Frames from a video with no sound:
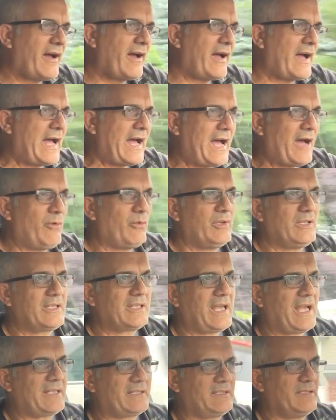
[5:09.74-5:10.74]
how will
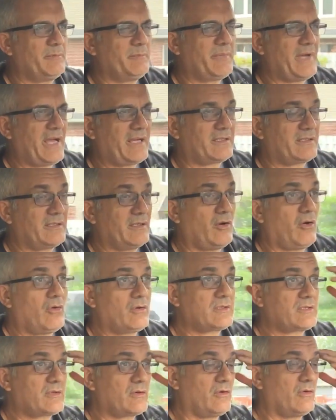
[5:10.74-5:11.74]
that impact
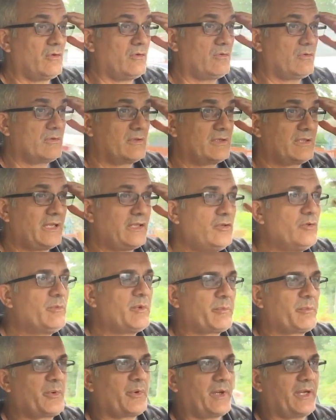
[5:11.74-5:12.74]
also the
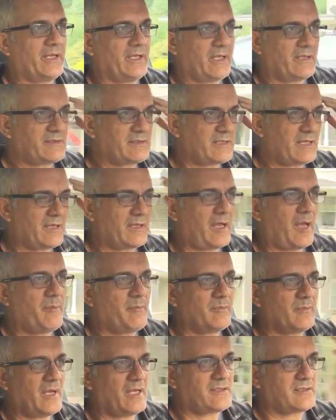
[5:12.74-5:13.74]
human brain.
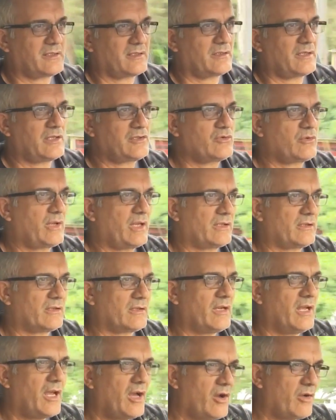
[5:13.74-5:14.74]
I'm as an
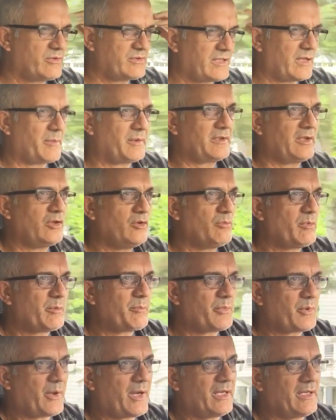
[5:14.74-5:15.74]
educator, I was thinking about the
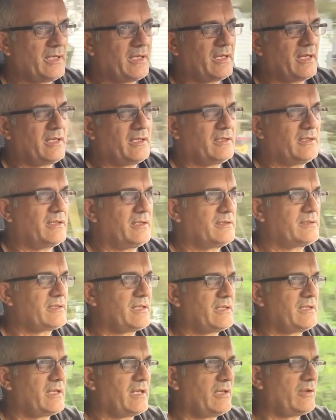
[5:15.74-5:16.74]
human brain and
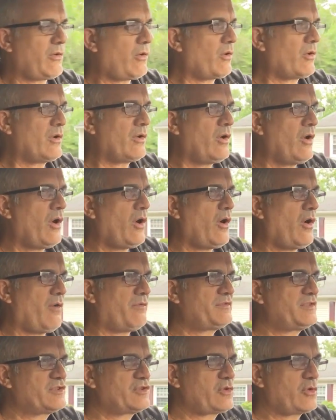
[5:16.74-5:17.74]
it, in all
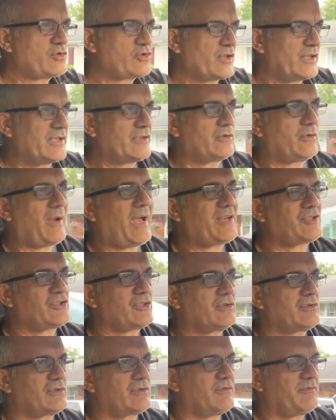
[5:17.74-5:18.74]
of the social
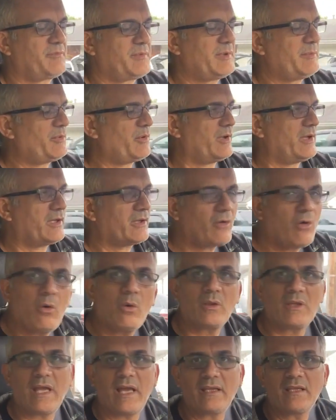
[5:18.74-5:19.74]
interactions of people and
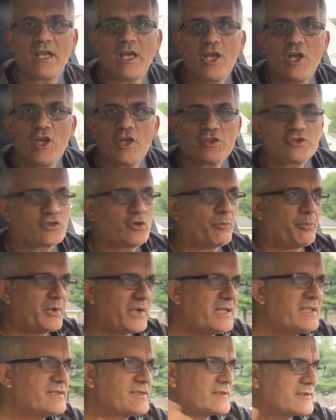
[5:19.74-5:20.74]
all that. So
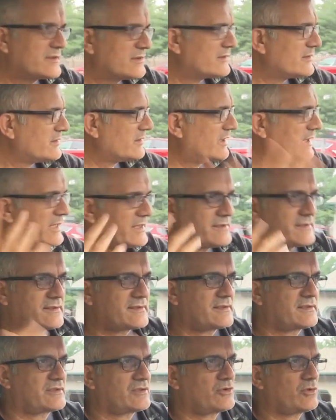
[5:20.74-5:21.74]
please,
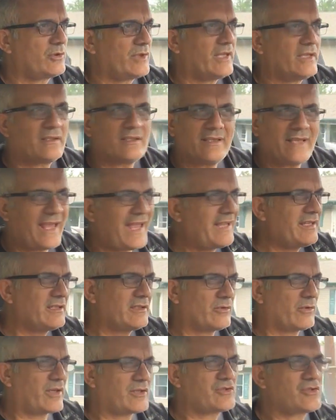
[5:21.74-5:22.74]
let's shoot it in any
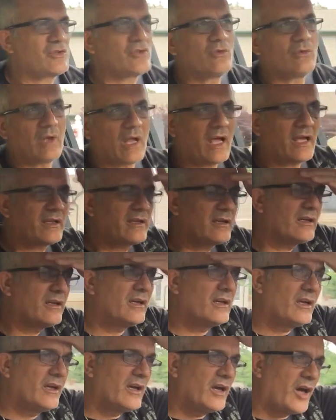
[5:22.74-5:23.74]
direction you like
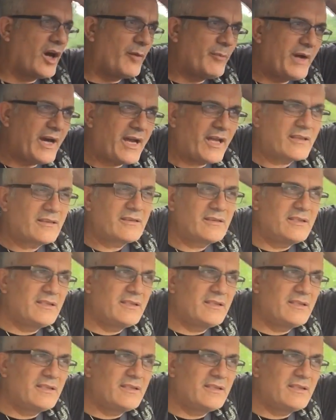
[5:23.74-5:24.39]
about